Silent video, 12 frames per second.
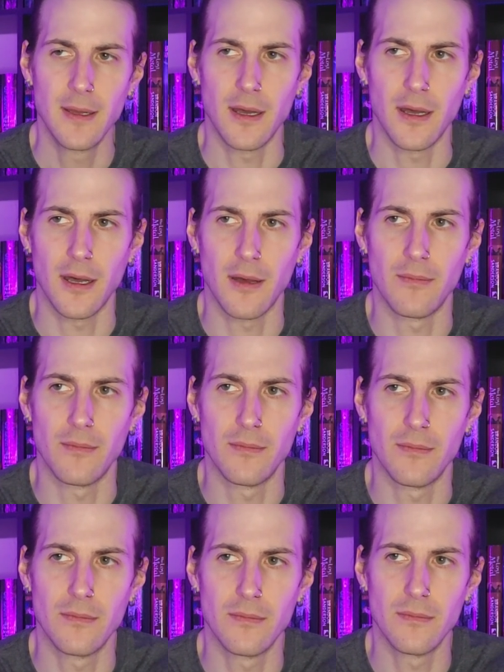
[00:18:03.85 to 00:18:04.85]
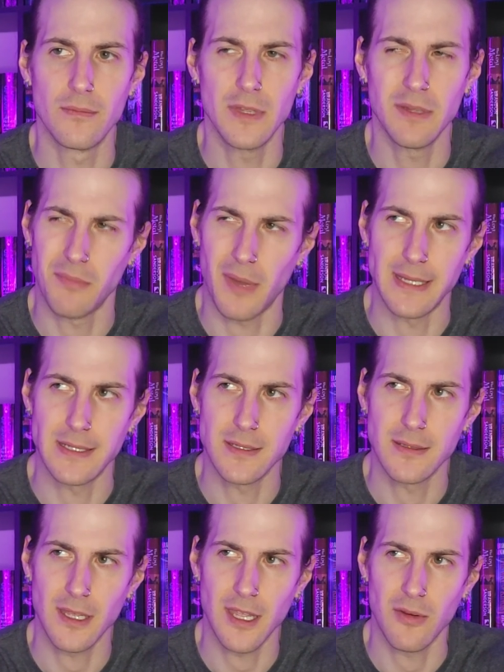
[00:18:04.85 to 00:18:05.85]
it might.
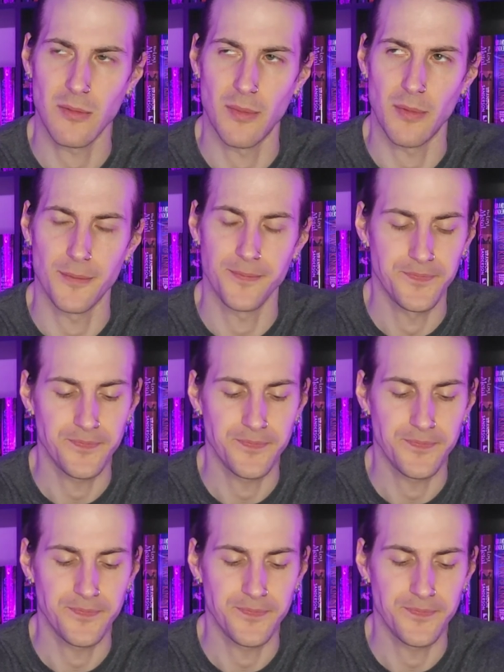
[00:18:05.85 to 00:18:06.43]
I can't remember.